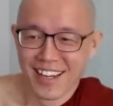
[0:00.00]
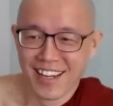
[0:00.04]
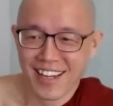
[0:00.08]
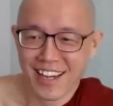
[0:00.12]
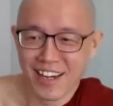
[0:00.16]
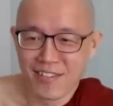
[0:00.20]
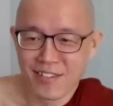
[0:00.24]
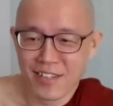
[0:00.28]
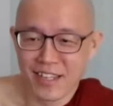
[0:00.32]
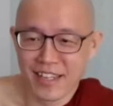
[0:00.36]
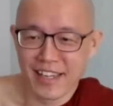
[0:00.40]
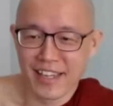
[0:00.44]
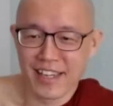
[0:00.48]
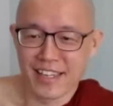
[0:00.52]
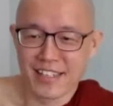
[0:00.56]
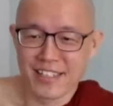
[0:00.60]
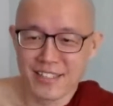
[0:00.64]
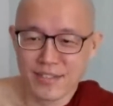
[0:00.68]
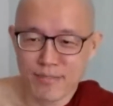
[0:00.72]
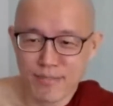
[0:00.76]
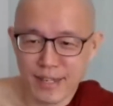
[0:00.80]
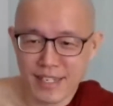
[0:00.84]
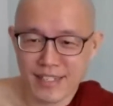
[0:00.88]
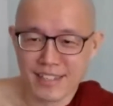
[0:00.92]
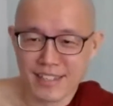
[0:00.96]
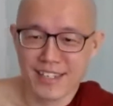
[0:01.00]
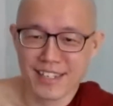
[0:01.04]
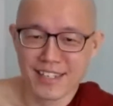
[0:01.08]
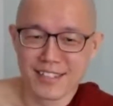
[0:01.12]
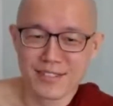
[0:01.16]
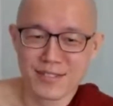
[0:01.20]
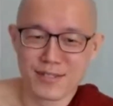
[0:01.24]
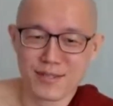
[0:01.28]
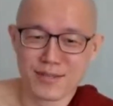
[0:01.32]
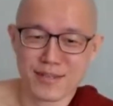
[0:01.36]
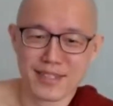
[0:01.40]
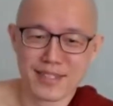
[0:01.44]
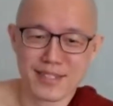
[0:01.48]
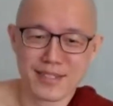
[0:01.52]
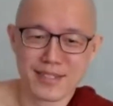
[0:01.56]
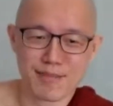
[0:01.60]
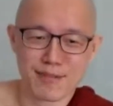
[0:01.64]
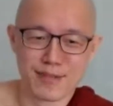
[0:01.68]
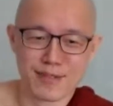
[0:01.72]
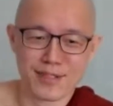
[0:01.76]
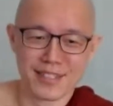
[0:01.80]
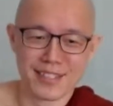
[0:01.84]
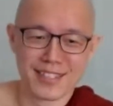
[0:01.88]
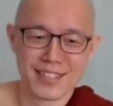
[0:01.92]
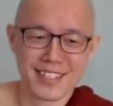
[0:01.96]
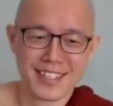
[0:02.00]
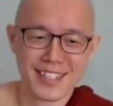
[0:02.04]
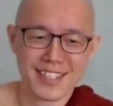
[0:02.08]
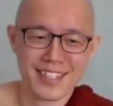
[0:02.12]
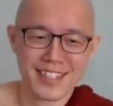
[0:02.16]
How they expect us to respond.